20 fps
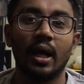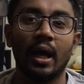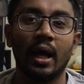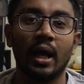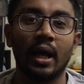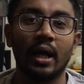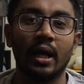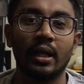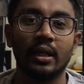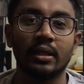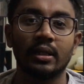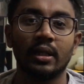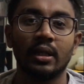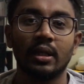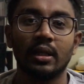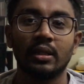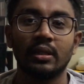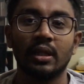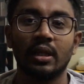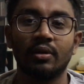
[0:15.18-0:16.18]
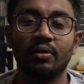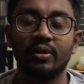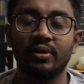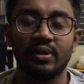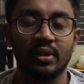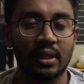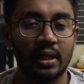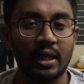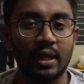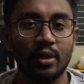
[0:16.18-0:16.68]
And the
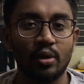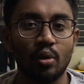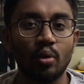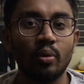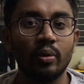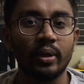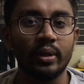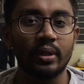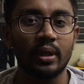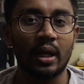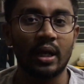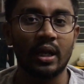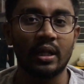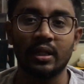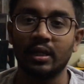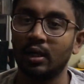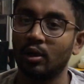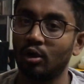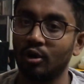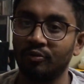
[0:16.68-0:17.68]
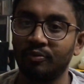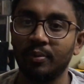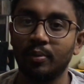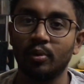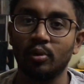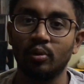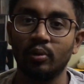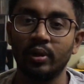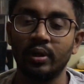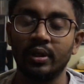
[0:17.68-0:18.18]
reason that I know it, and I think a lot of
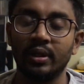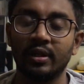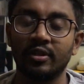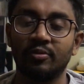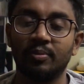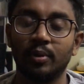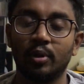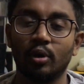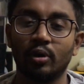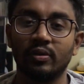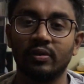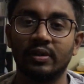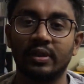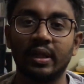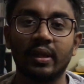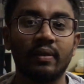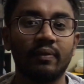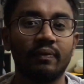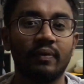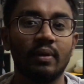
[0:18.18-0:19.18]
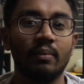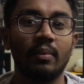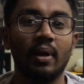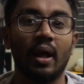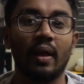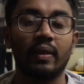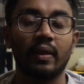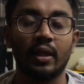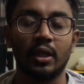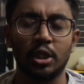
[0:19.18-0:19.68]
people know it, is because this film
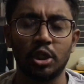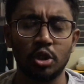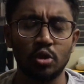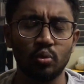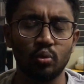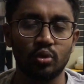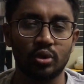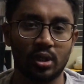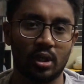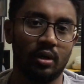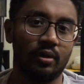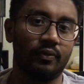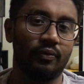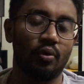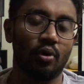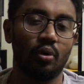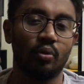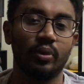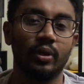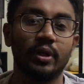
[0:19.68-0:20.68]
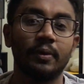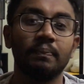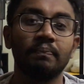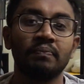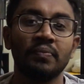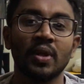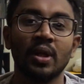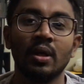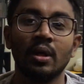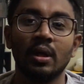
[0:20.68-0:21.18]
has a huge cult following.
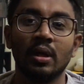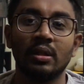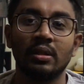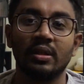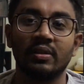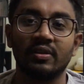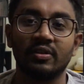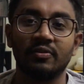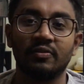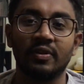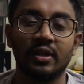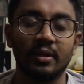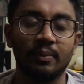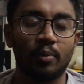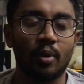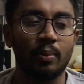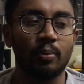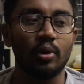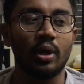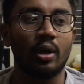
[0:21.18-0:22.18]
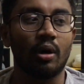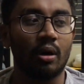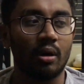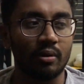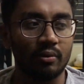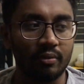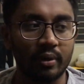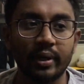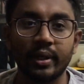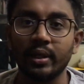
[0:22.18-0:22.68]
This is very popular
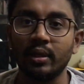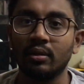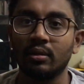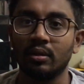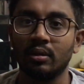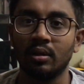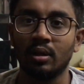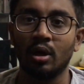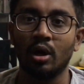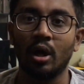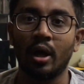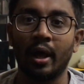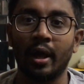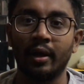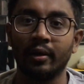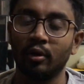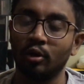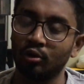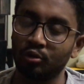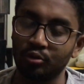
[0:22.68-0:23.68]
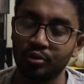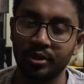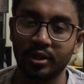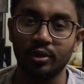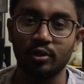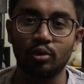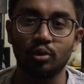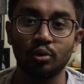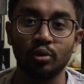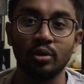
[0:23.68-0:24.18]
on Reddit and on
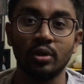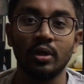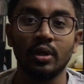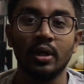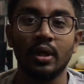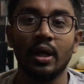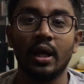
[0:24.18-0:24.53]
Twitter too.